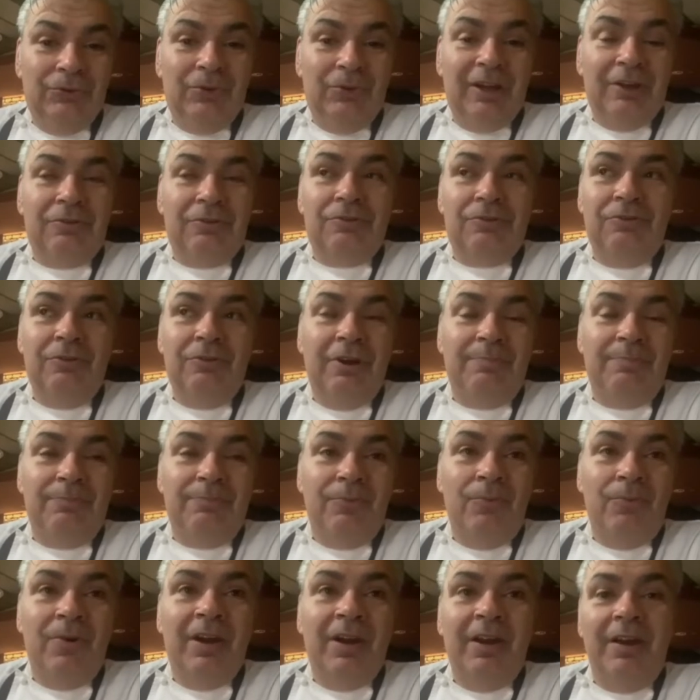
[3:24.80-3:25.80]
grew up
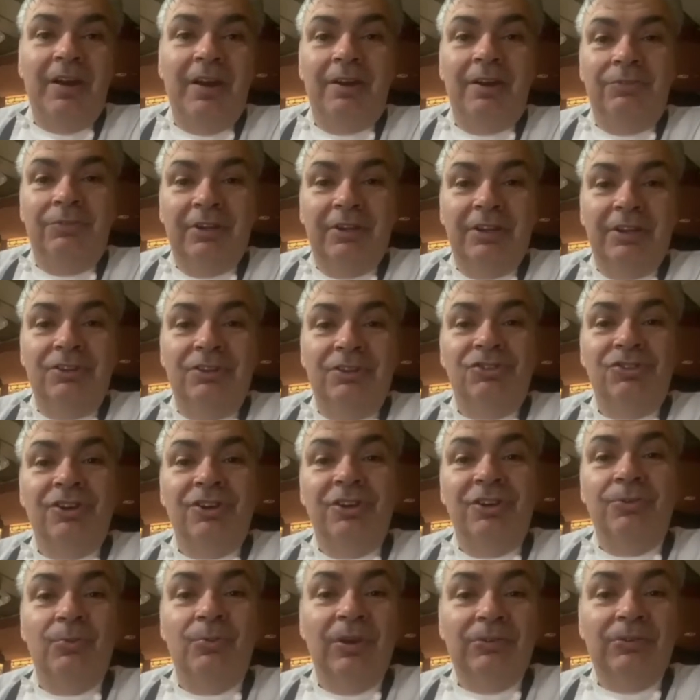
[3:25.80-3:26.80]
where the
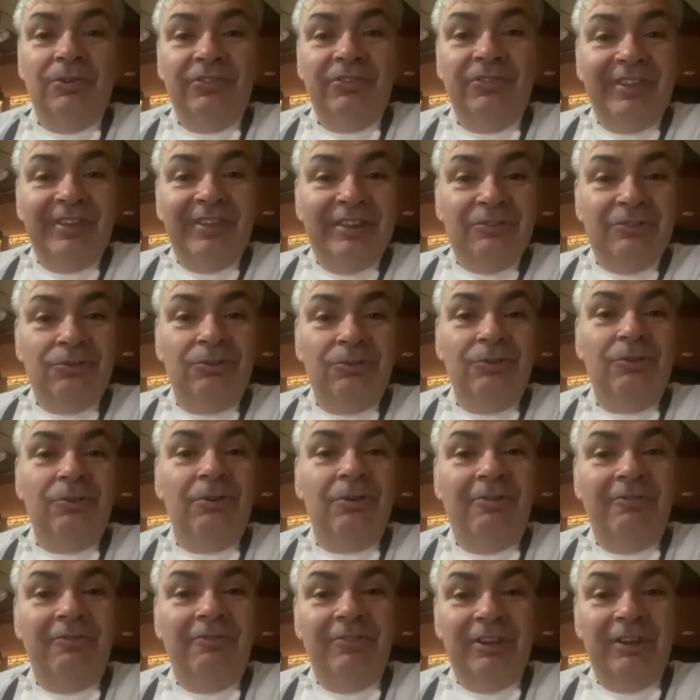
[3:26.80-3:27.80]
kitchen was the center
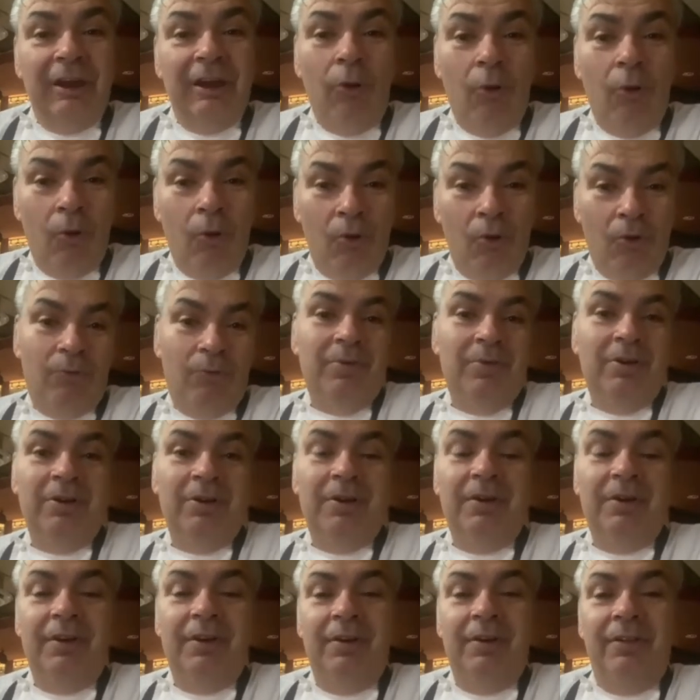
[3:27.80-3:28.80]
of the home.
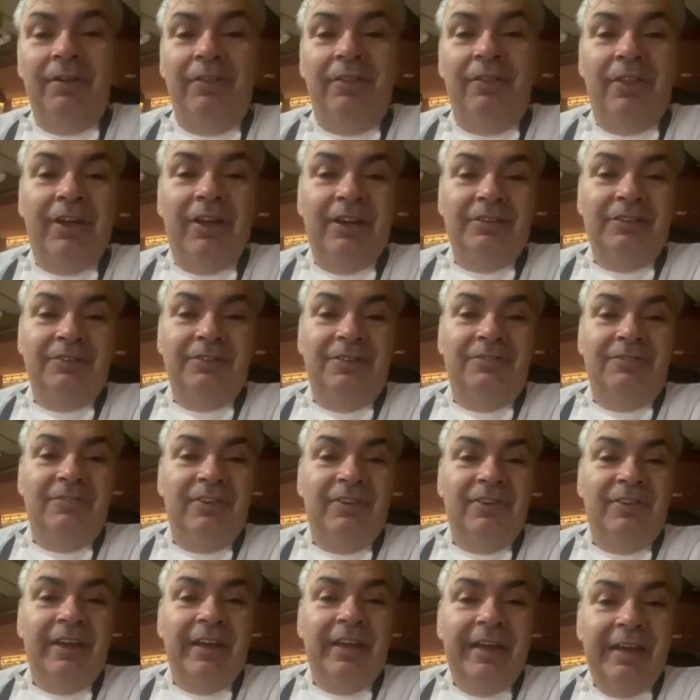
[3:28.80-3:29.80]
Then in
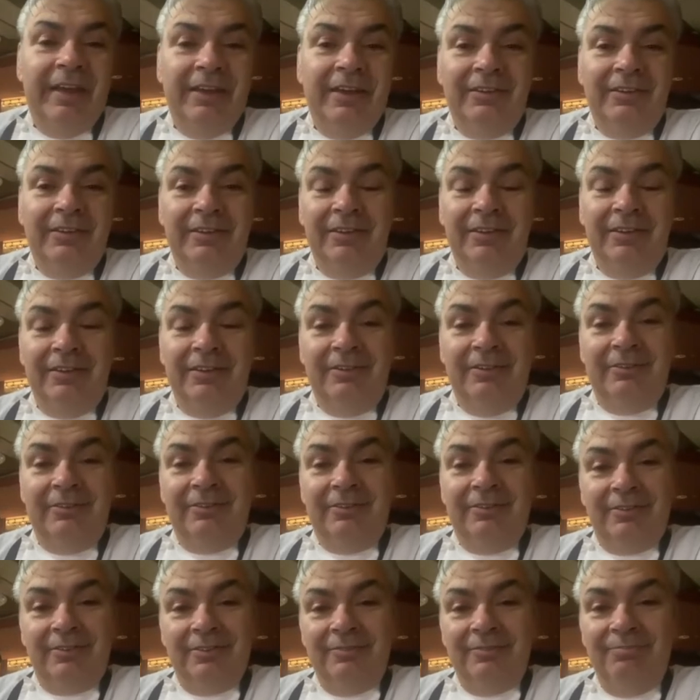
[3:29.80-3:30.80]
the
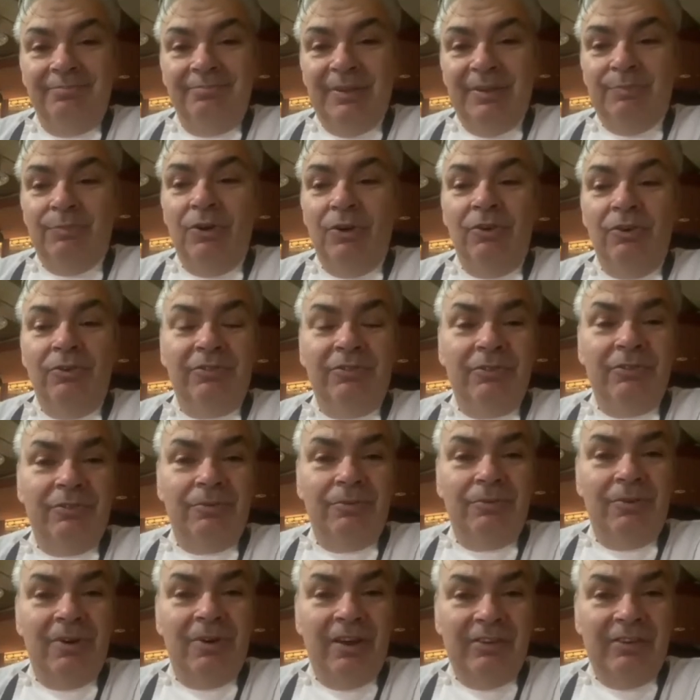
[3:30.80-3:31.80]
80s, people
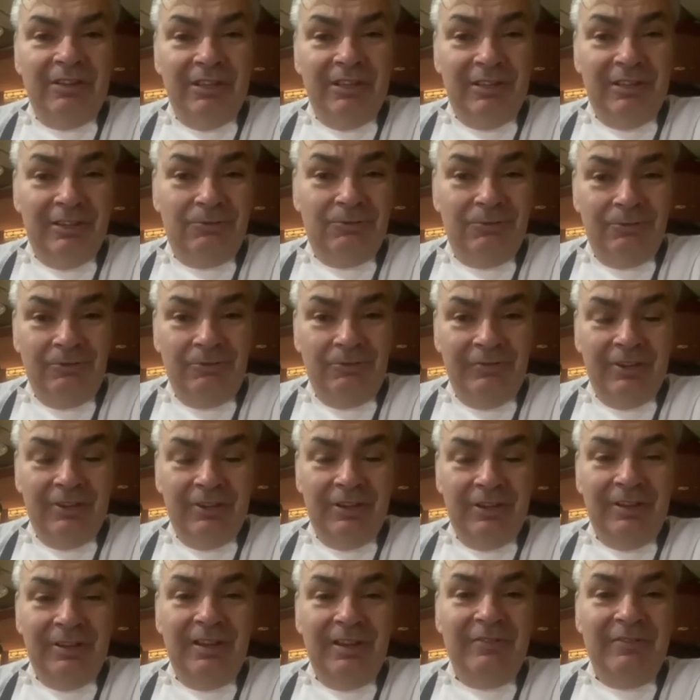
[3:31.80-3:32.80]
gravitated to the
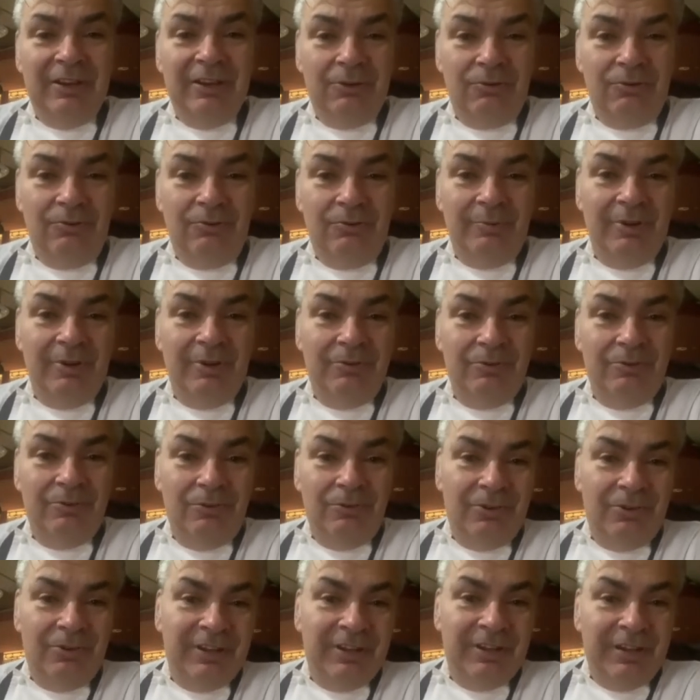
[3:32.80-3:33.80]
living room, looking at
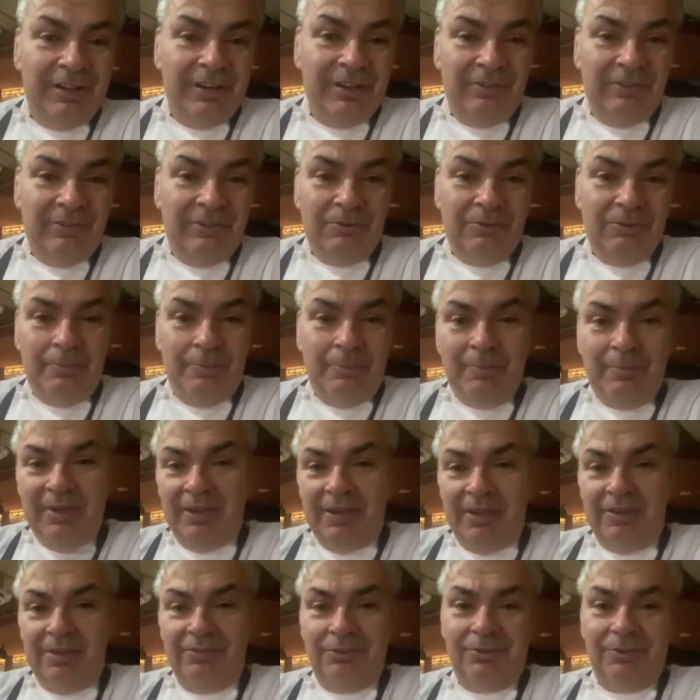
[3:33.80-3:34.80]
the big screen.
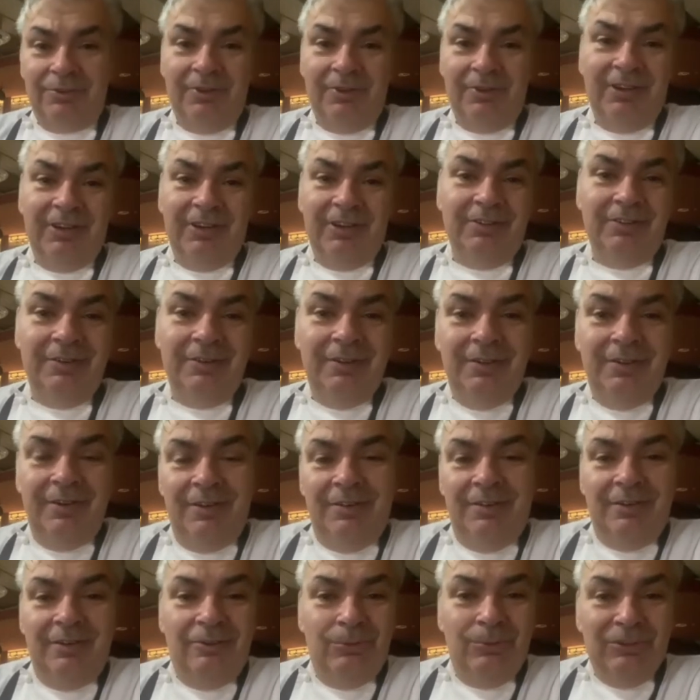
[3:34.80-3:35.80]
Now we don't
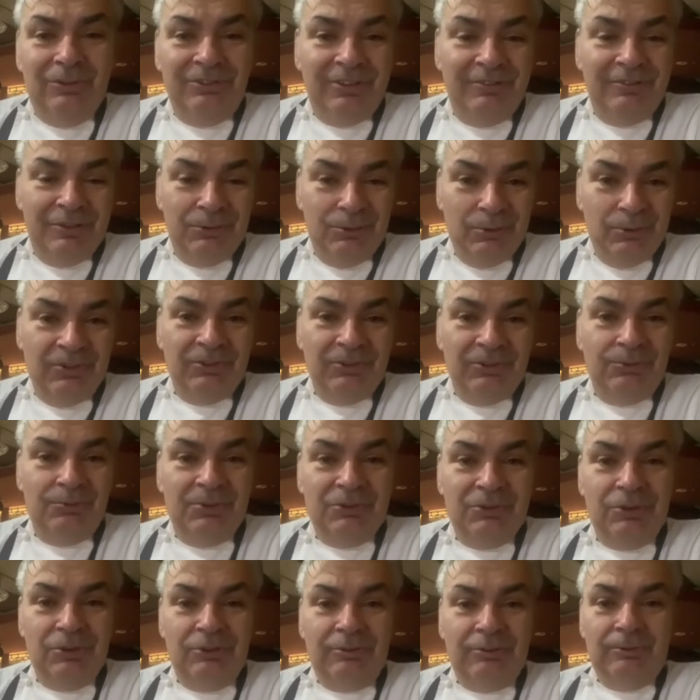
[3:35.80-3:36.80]
even do this. We just
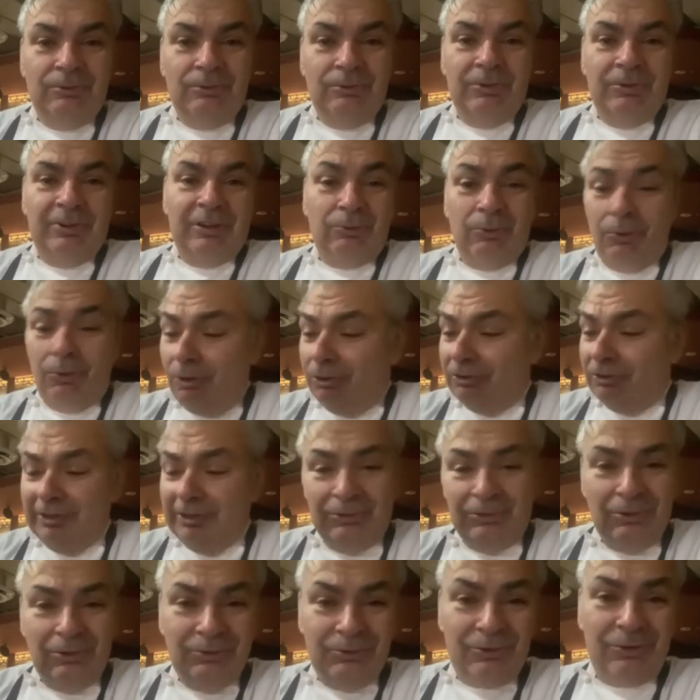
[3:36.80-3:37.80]
look at our own
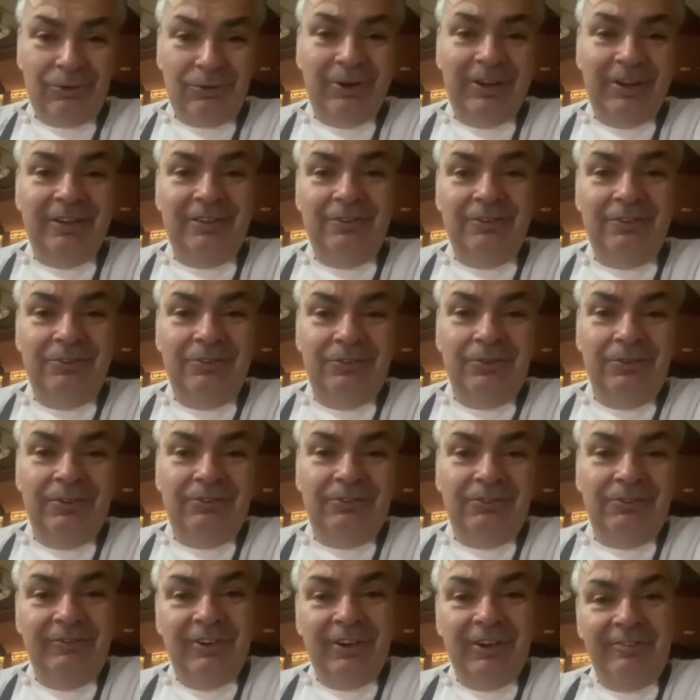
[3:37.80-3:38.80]
little screen. So
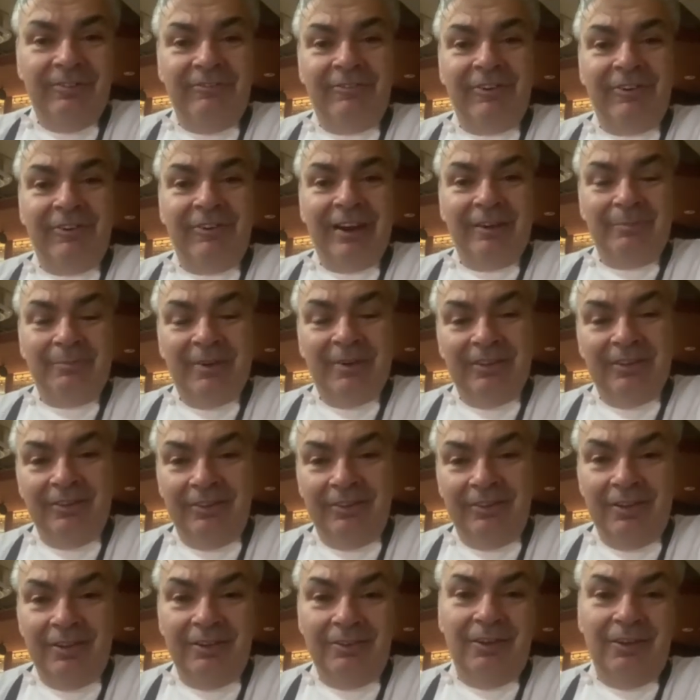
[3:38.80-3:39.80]
it's a very
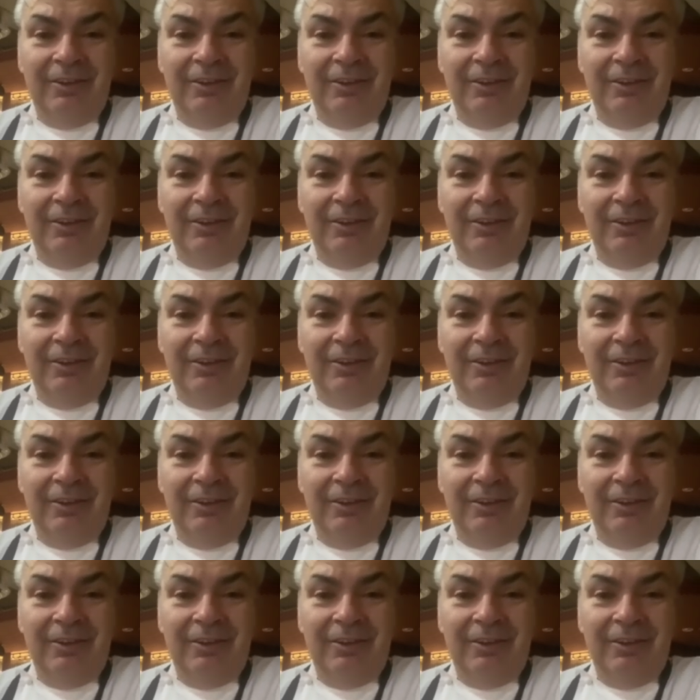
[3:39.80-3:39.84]
fragmented